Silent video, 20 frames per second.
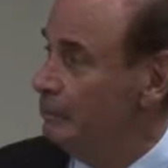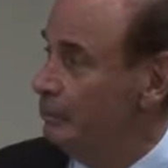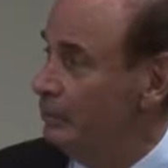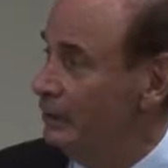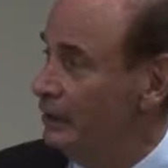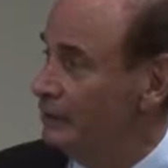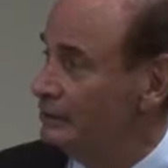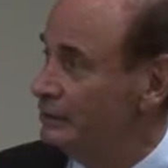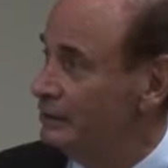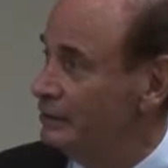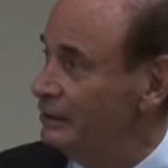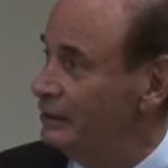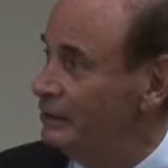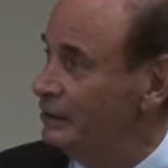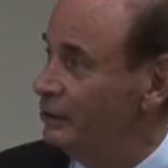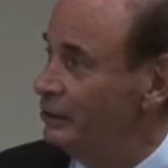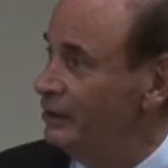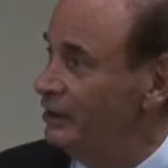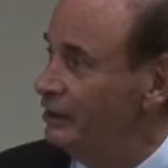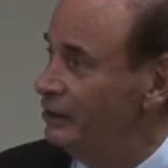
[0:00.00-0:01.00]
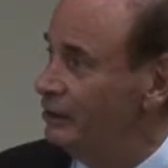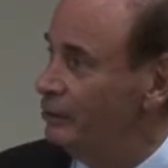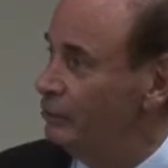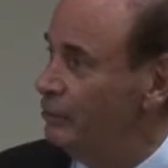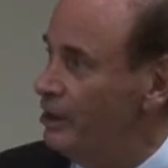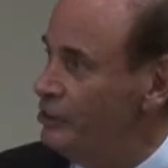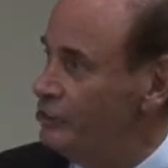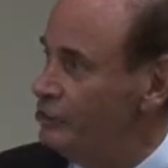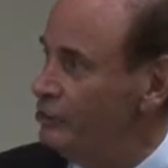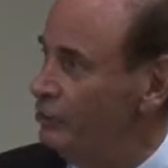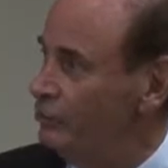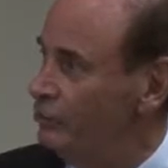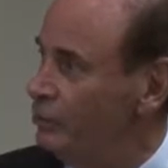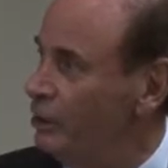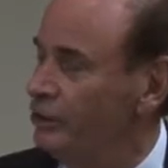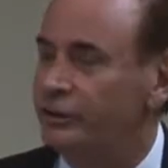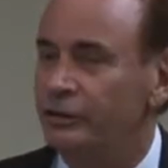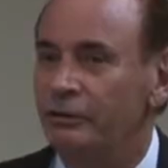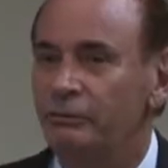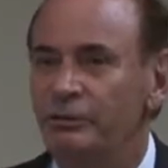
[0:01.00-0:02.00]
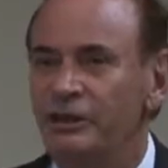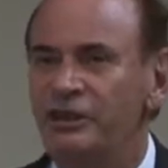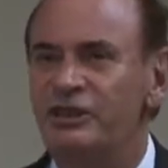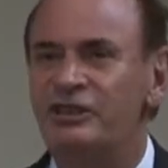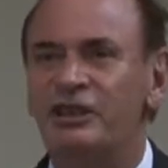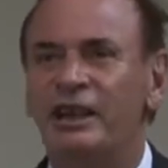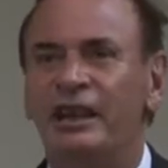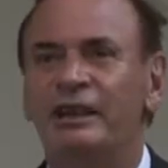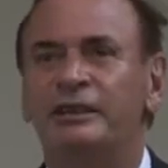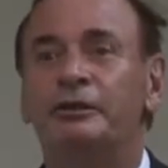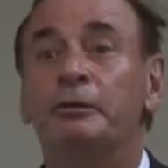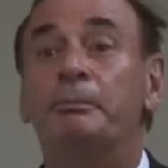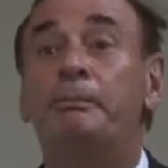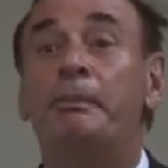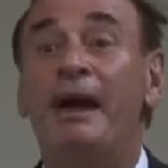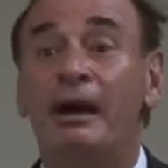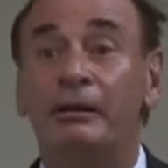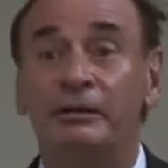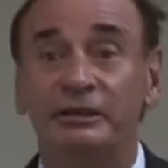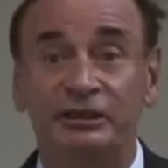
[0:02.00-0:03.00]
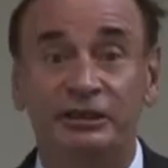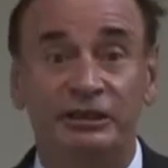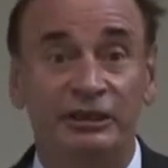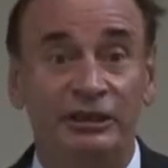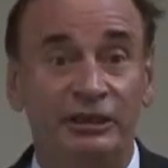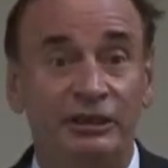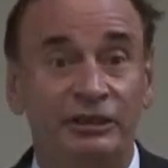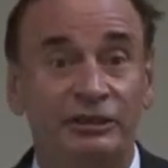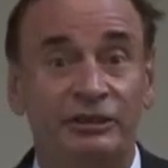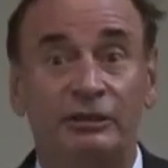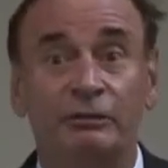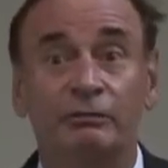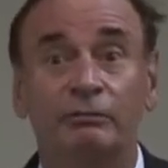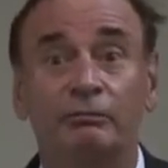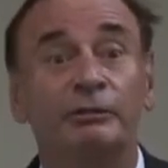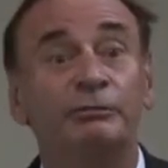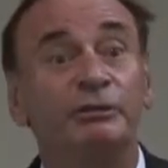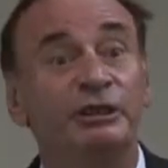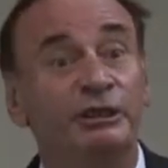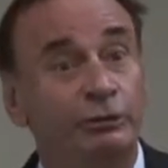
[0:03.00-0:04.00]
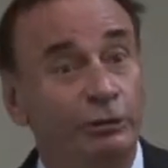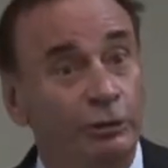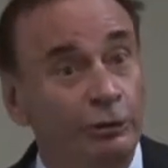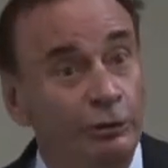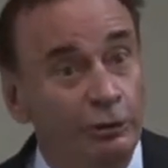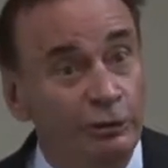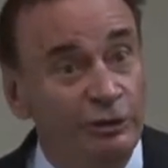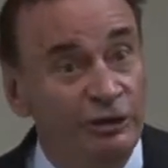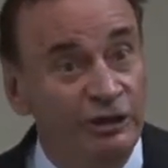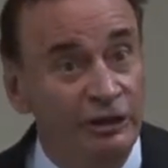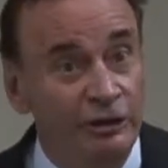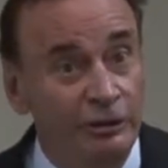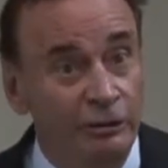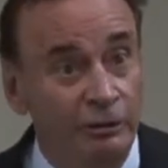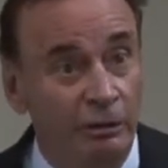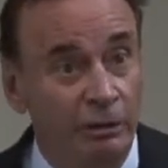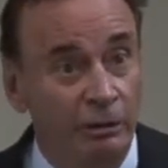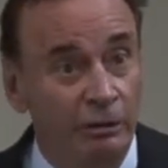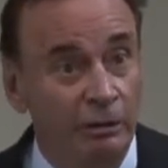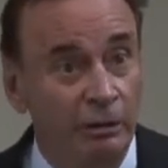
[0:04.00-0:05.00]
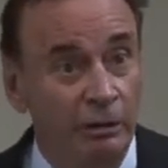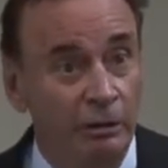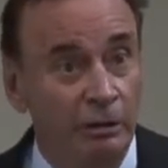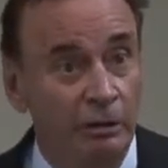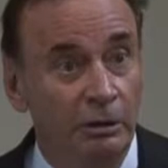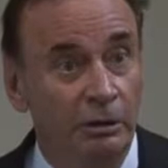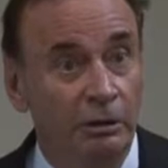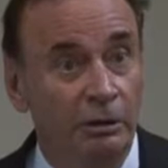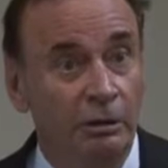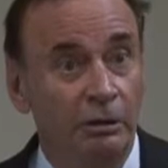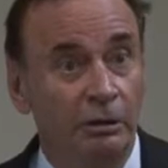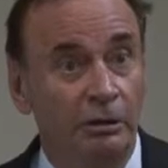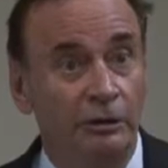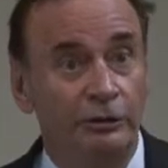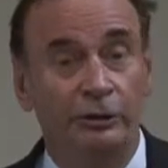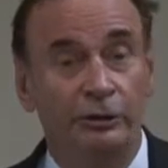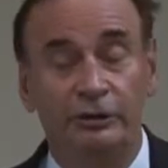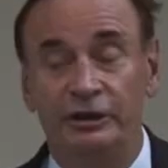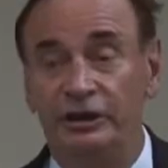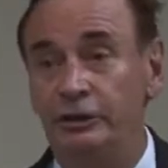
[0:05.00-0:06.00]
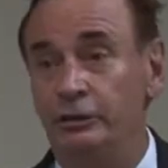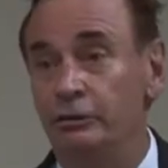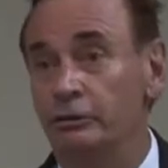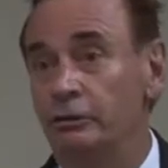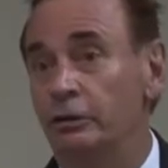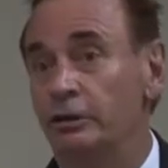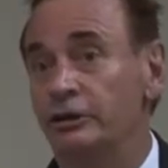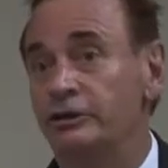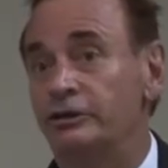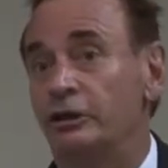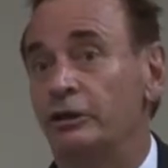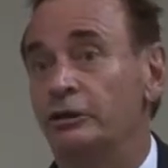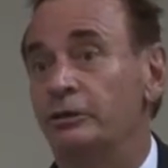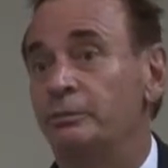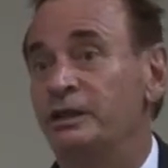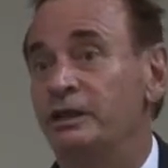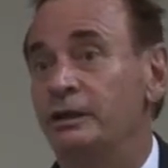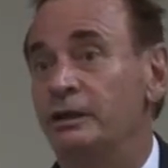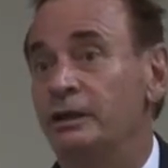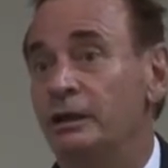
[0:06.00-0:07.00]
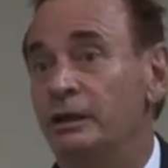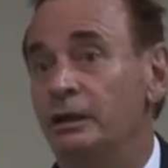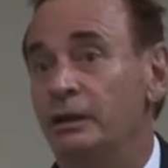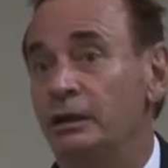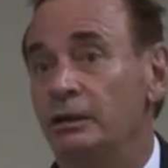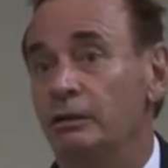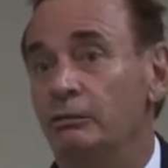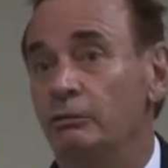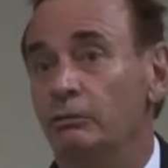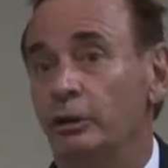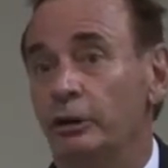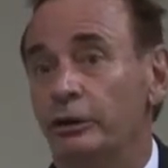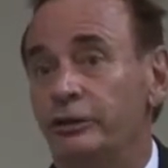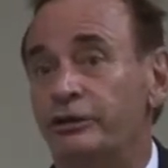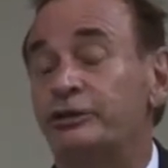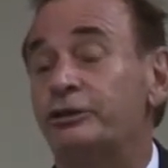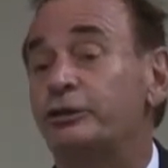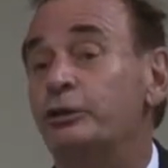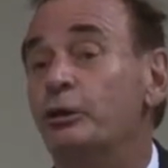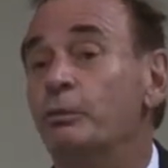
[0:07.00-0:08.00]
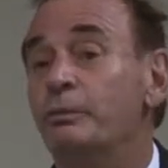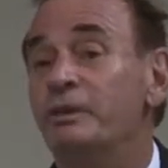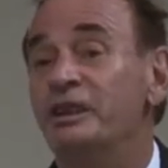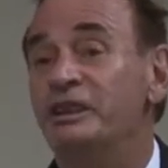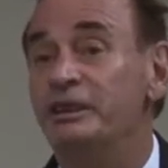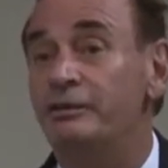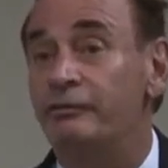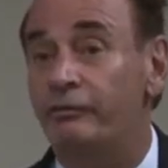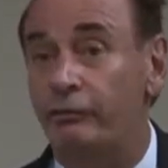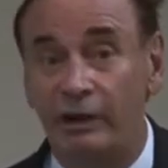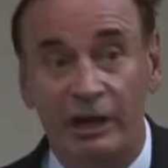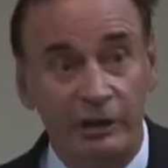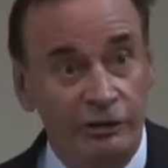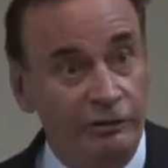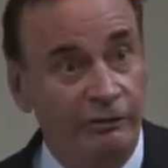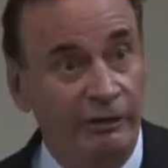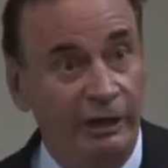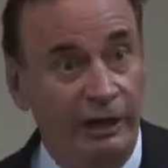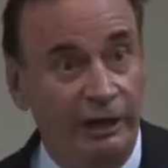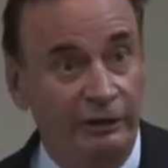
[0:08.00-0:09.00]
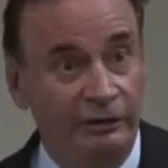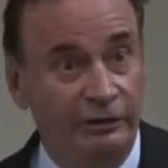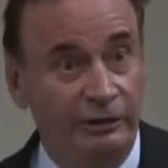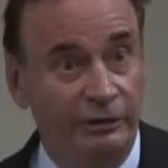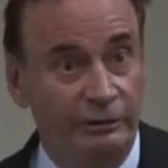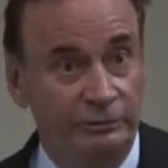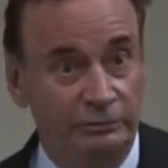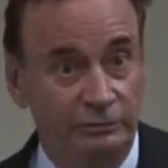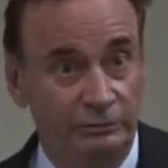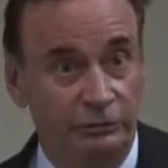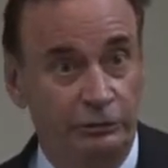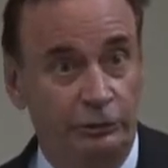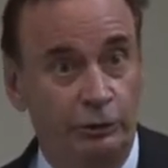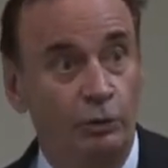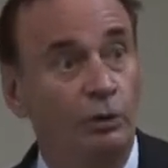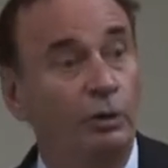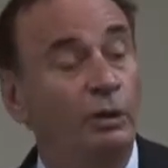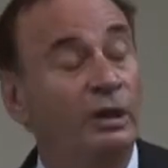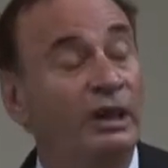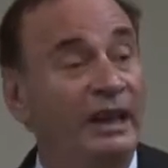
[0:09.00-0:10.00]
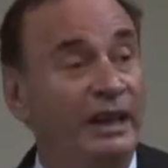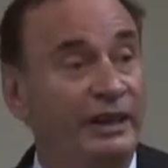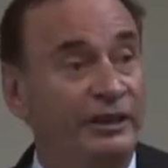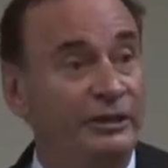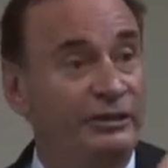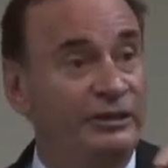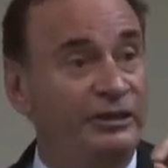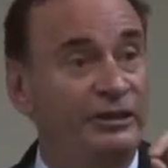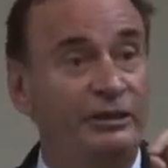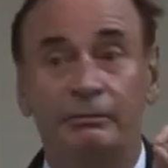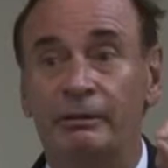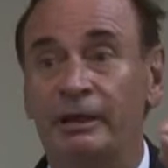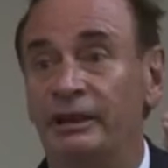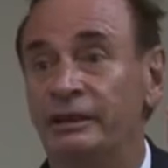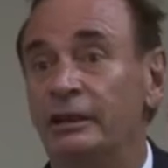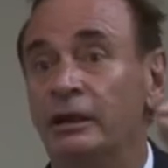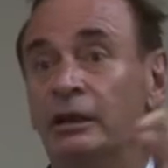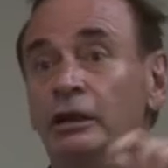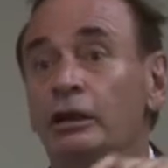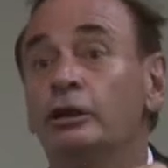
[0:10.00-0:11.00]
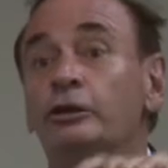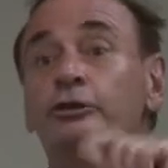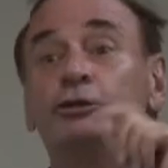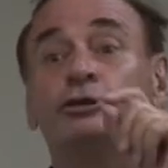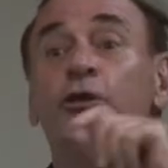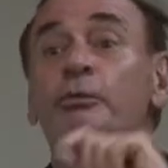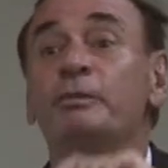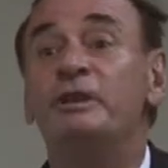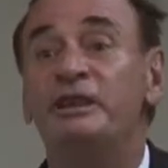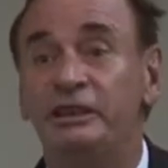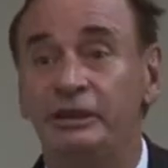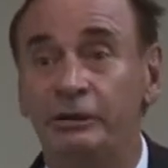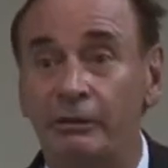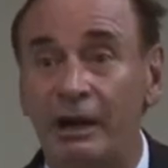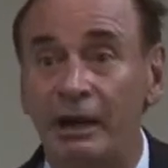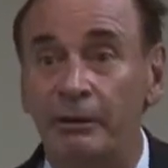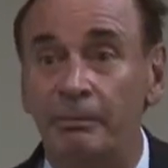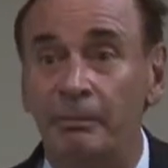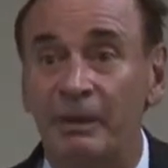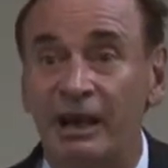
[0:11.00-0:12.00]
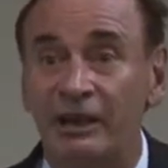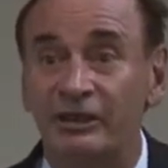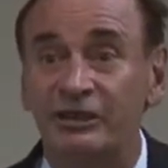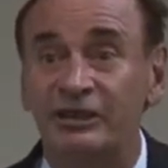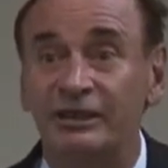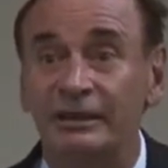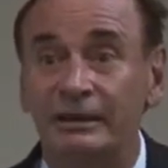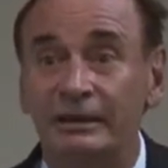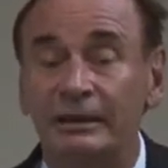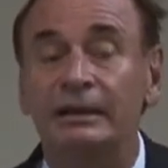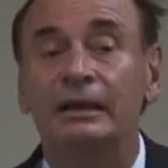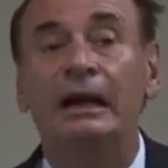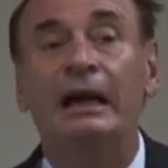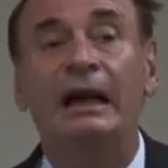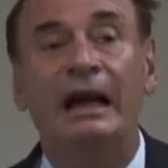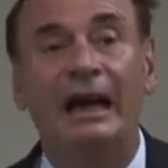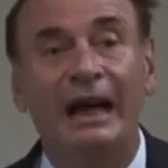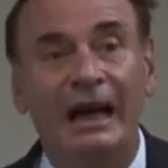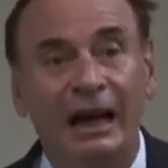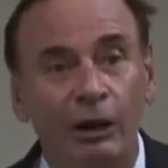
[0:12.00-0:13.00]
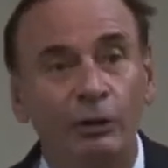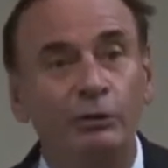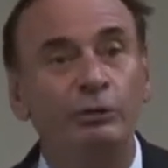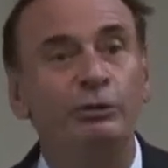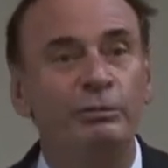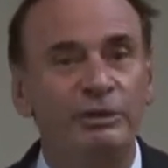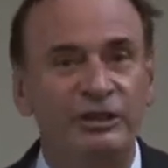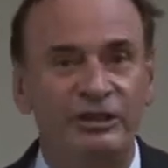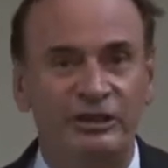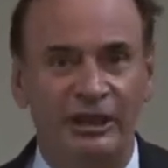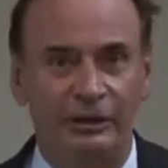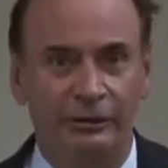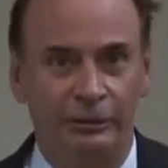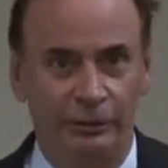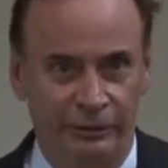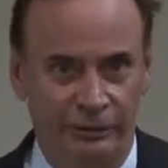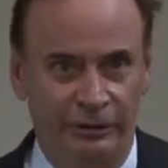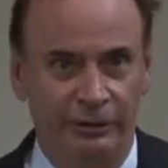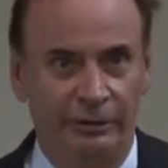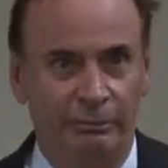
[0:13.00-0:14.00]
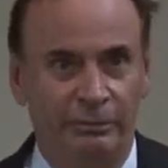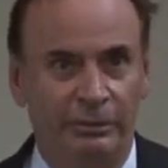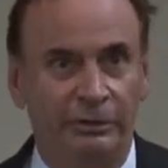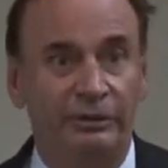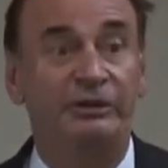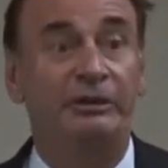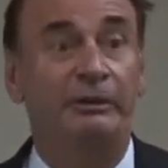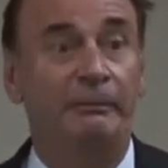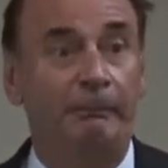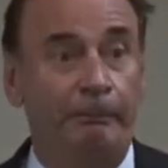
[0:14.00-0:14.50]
But, okay, the question was, we set the parities when we introduced the euro. So the euro is going to be worth so many French francs, so-called legacy rate, so many drachmas. How do we set those numbers?